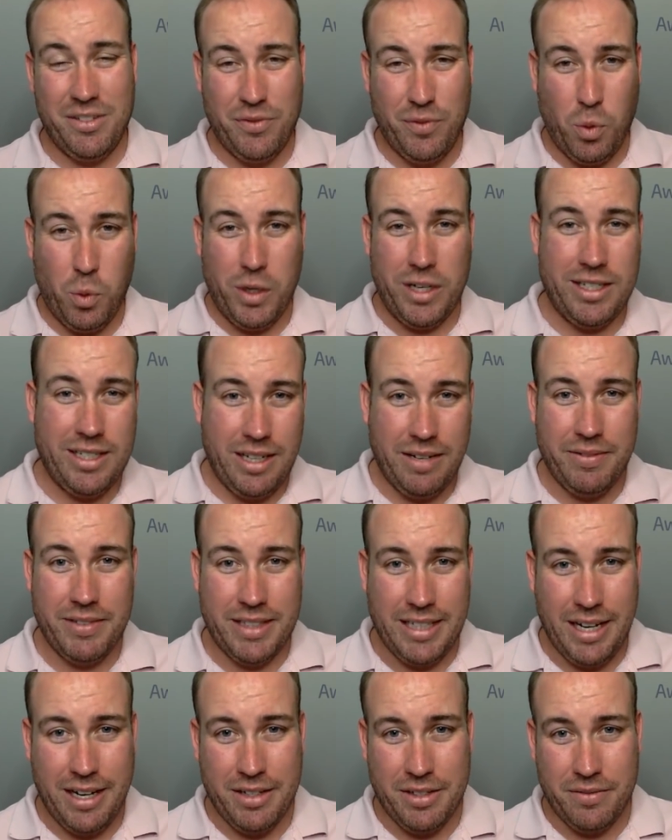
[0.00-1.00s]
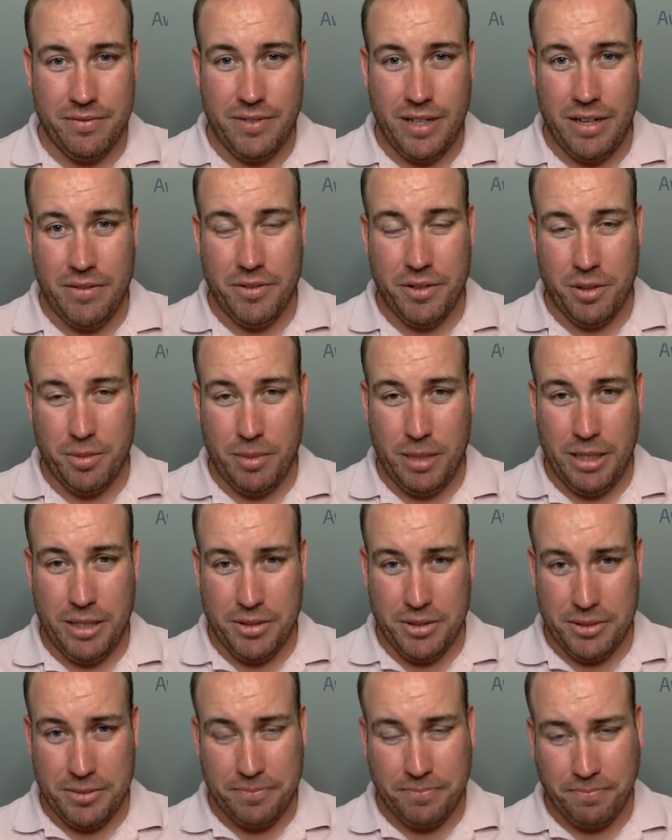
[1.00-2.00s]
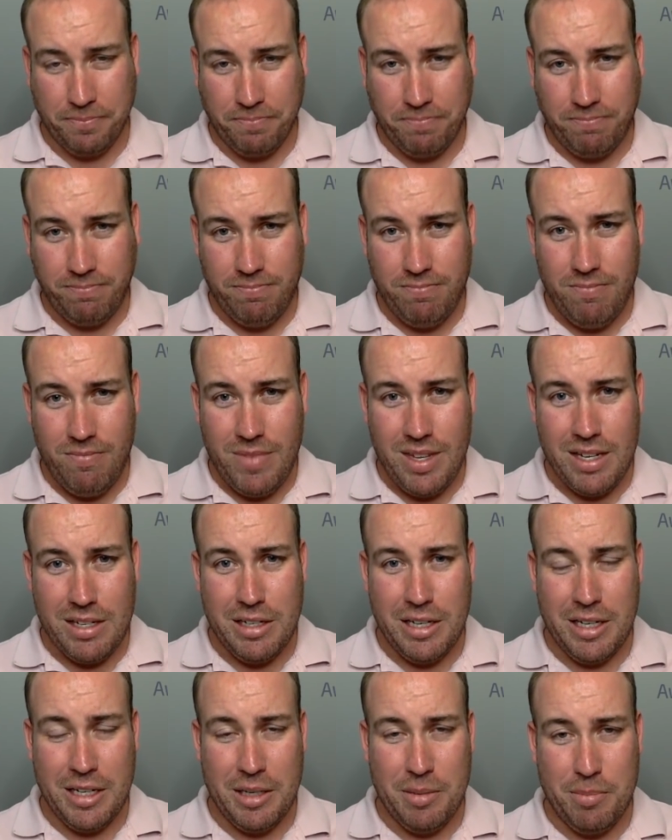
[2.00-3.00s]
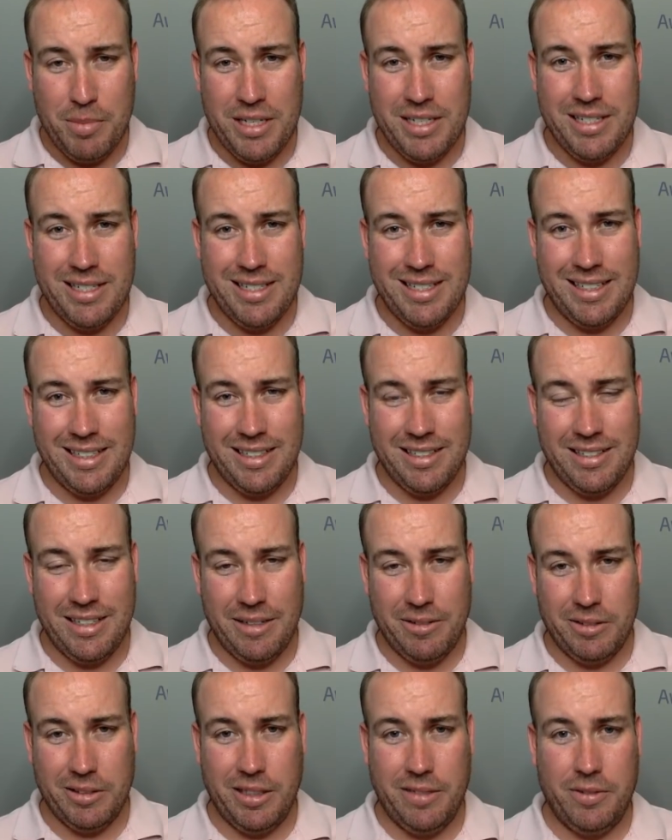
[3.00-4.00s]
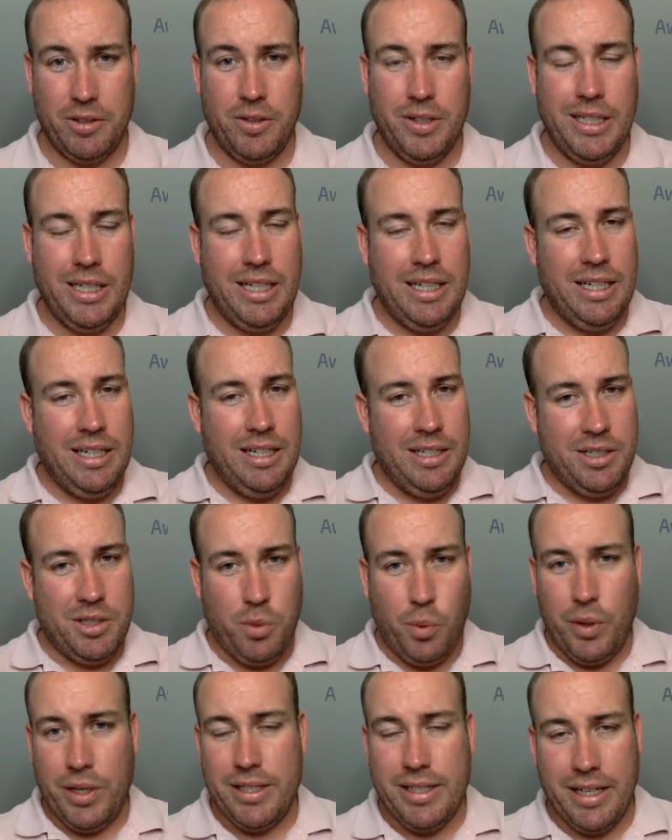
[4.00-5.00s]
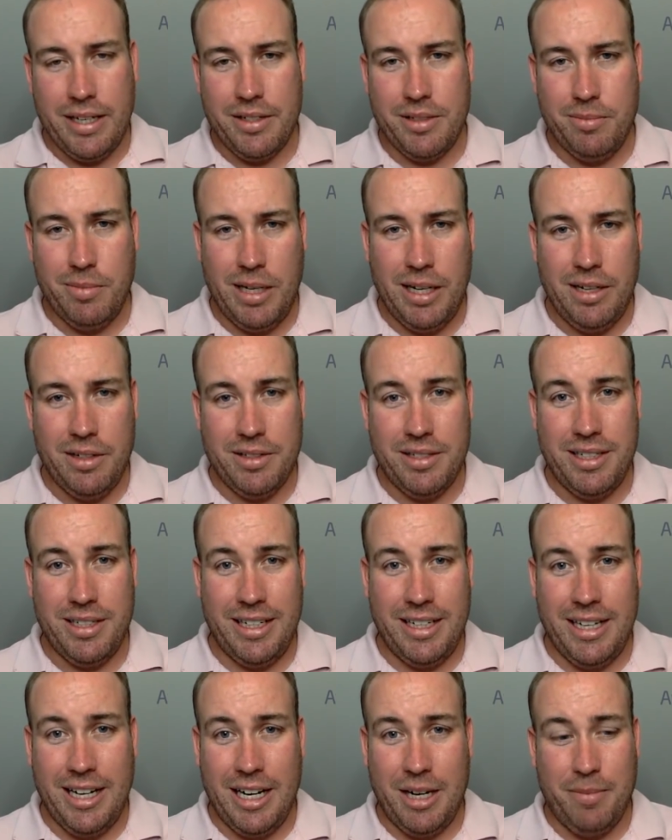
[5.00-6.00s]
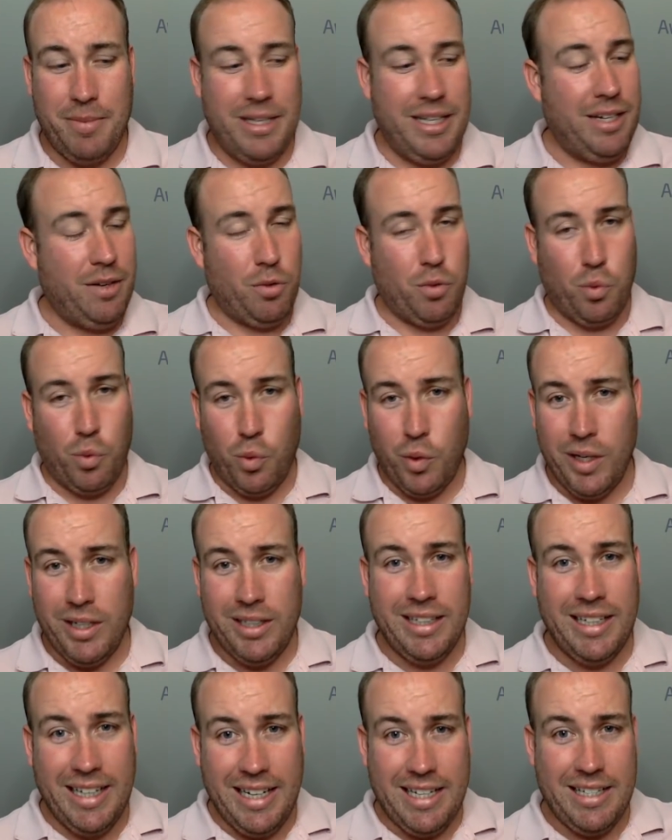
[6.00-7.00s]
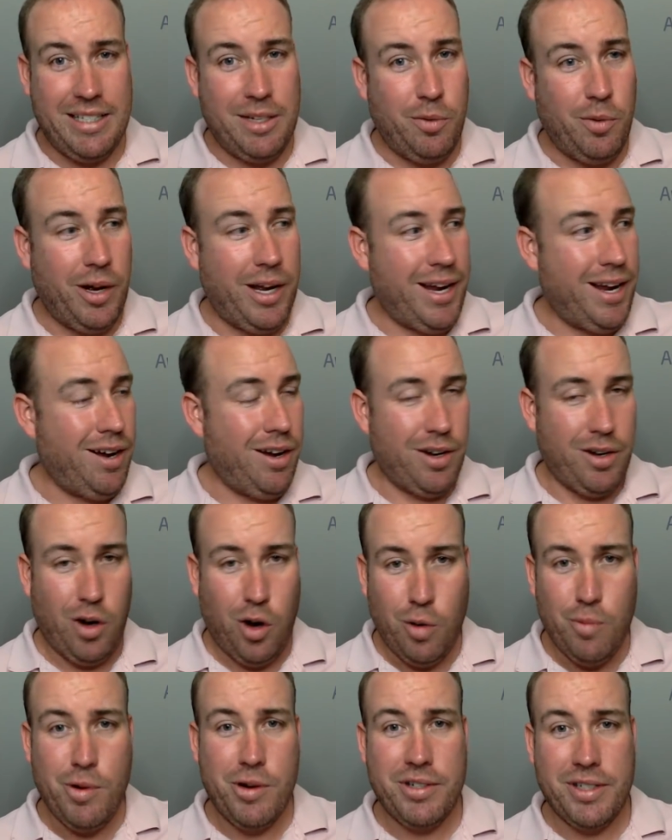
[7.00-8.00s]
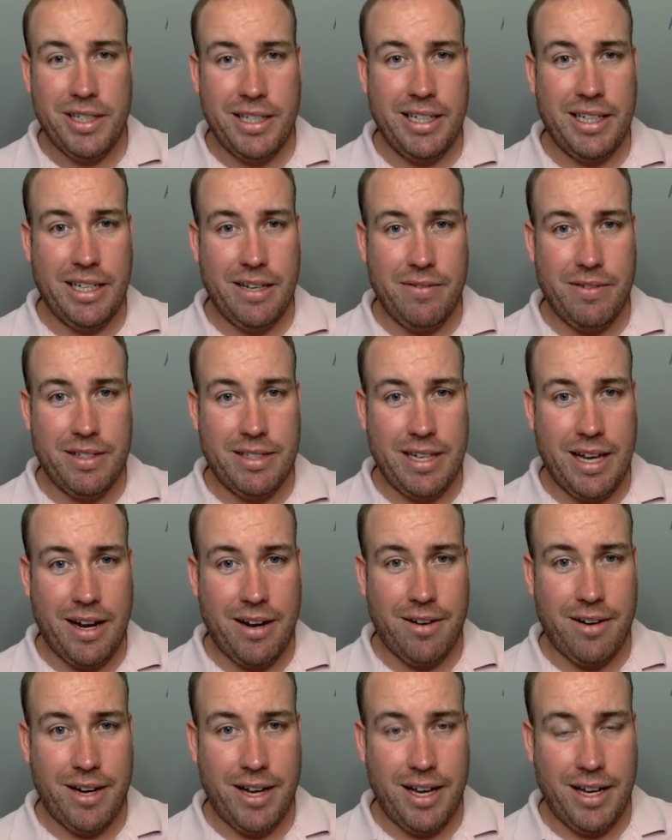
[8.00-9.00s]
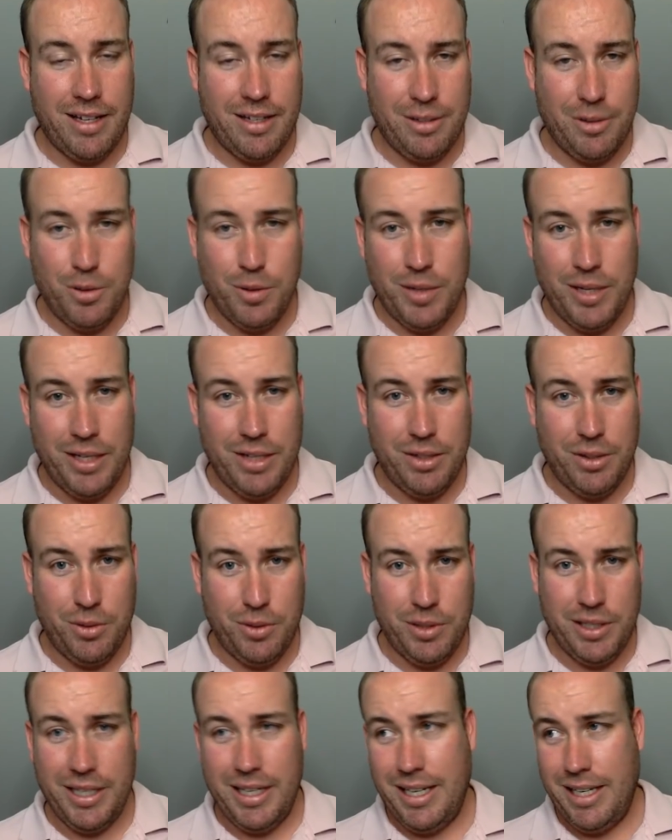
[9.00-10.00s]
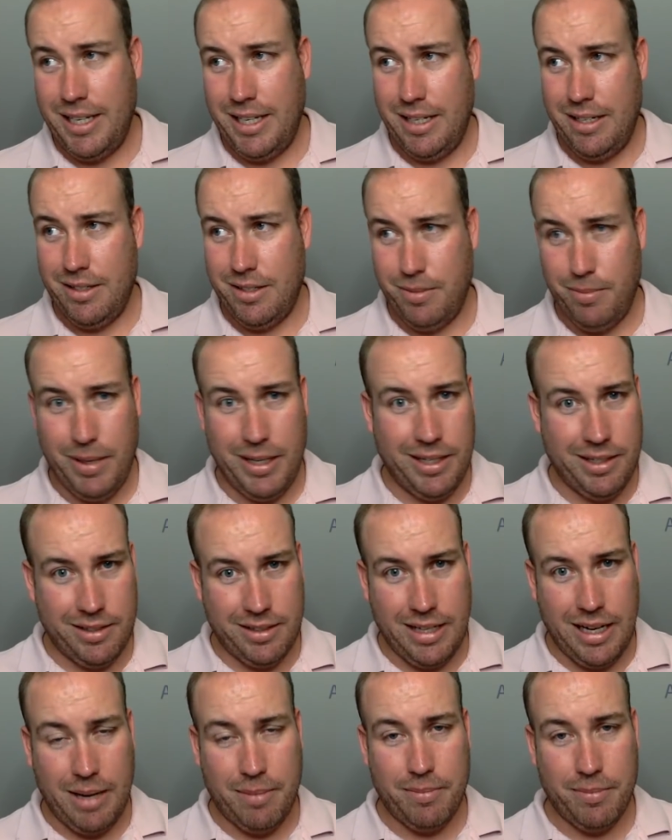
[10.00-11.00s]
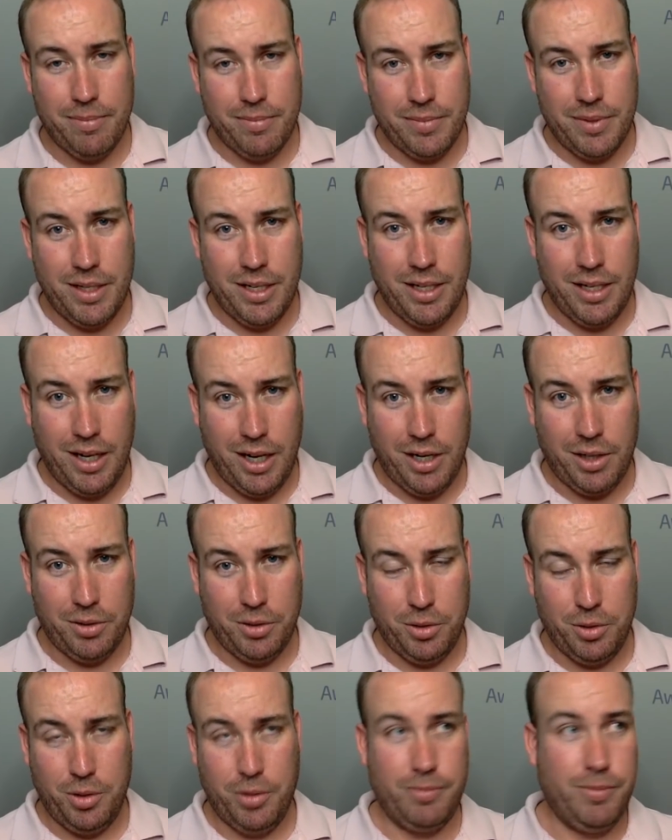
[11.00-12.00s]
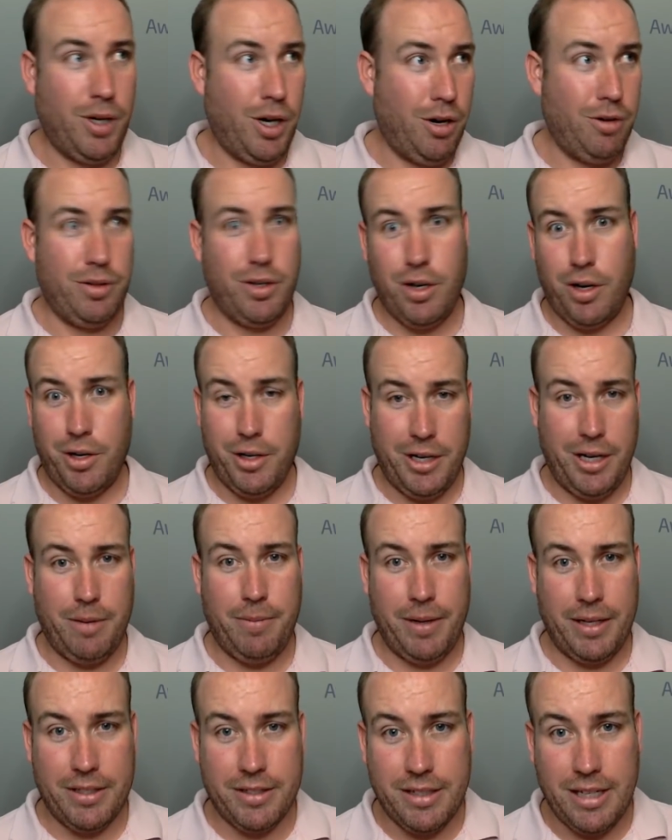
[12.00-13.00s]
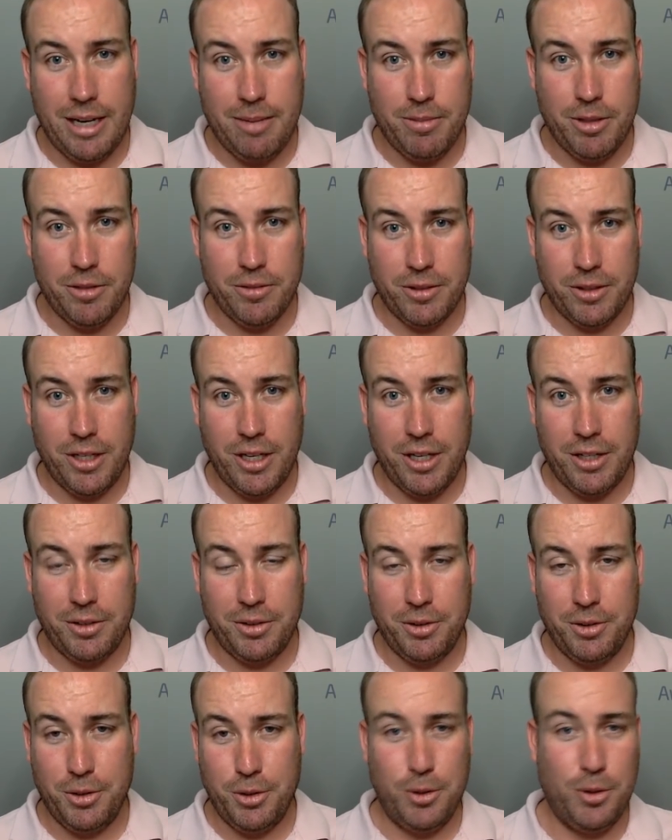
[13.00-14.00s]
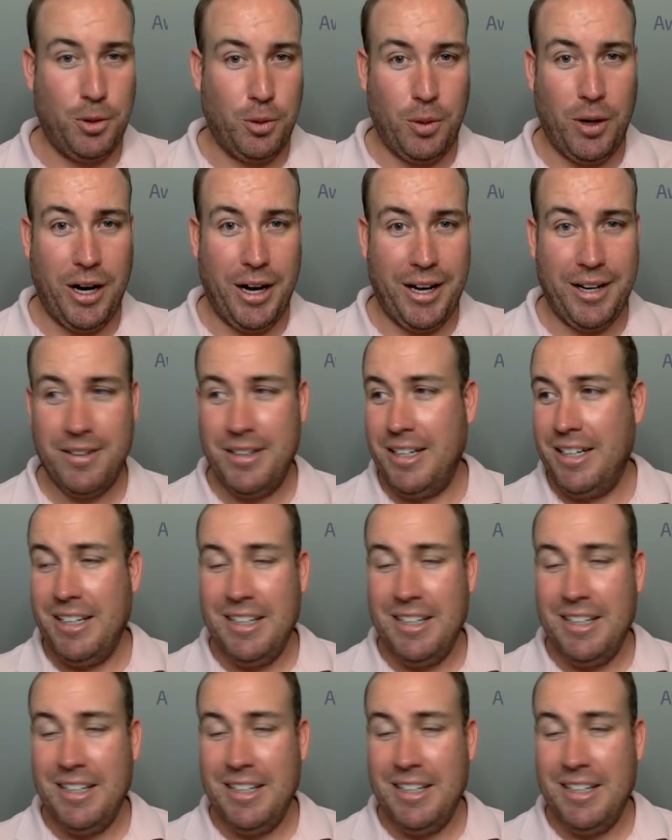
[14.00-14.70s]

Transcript: It's 47,500 miles in business at the saver level. It's 20,000 miles in economy. Really easy way on almost any given Saturday to get to Tahiti is to make a stop in Honolulu. Oh darn, you got to make a stop over in Honolulu, Hawaii.